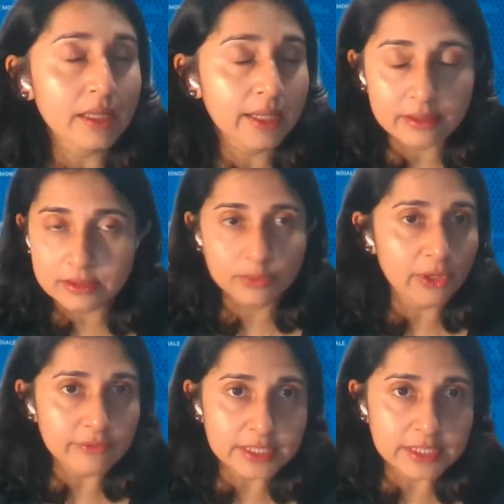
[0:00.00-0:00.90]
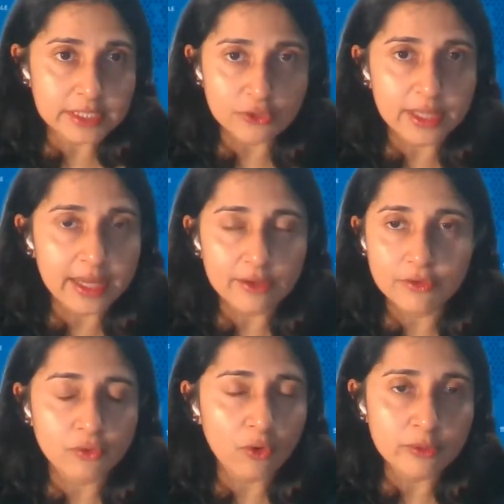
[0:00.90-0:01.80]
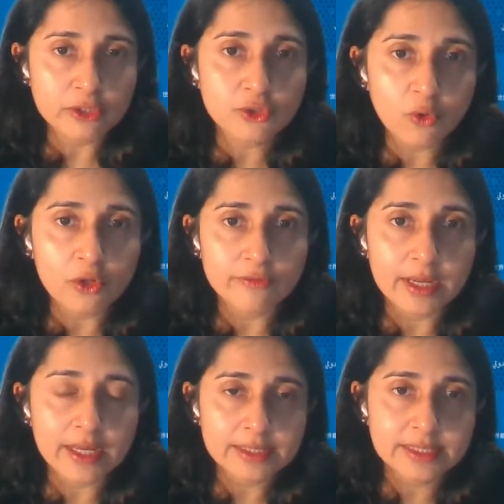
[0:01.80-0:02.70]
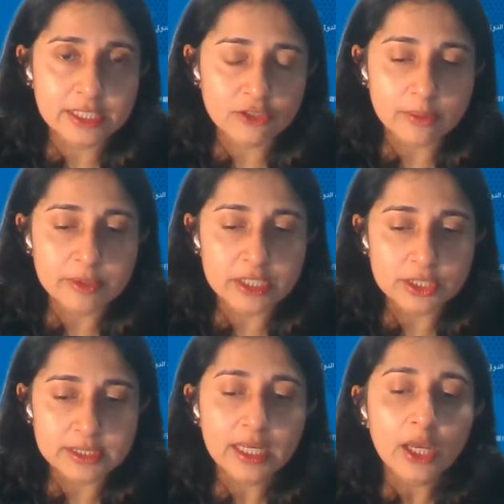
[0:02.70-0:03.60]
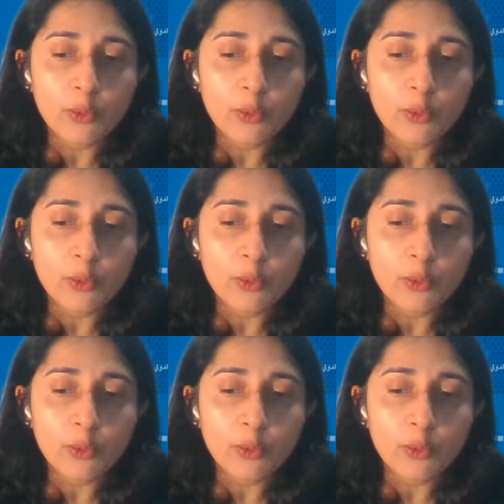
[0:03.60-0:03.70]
and we obviously do that through almost all of our health sector operations.